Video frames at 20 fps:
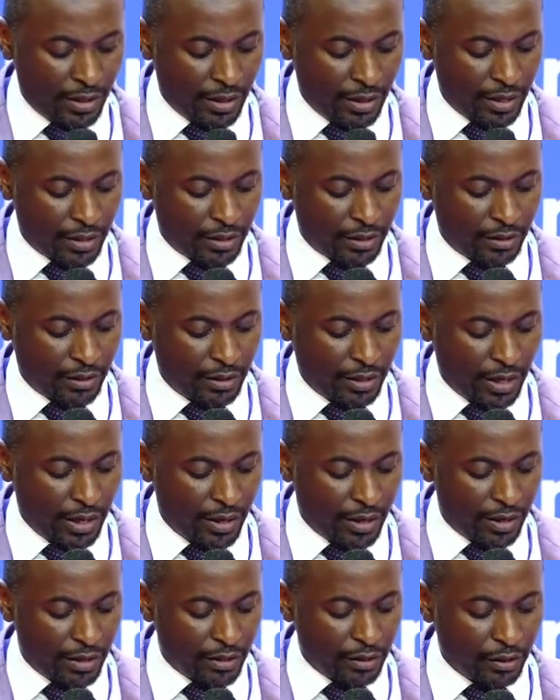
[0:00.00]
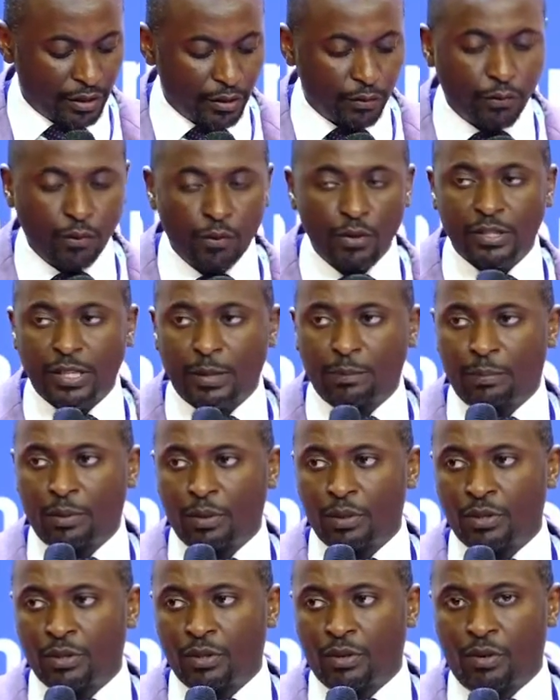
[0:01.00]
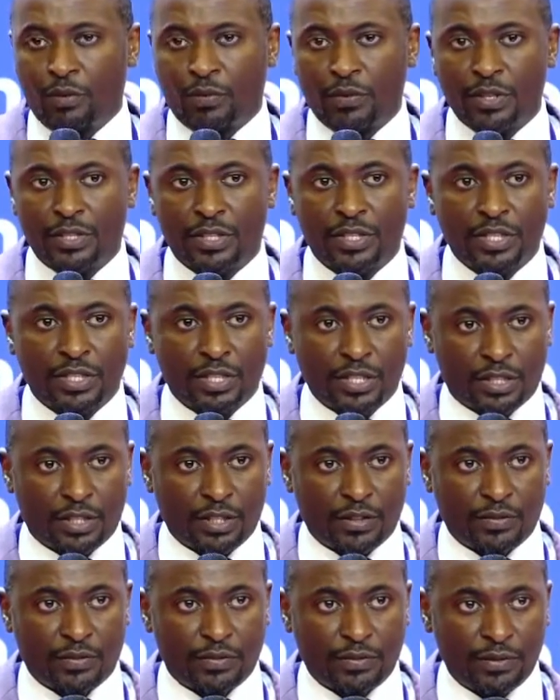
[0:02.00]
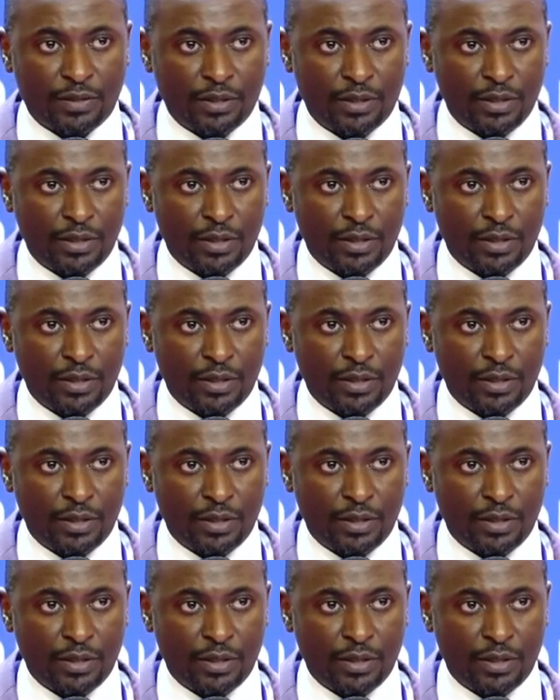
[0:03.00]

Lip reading: is in full support of this initiative,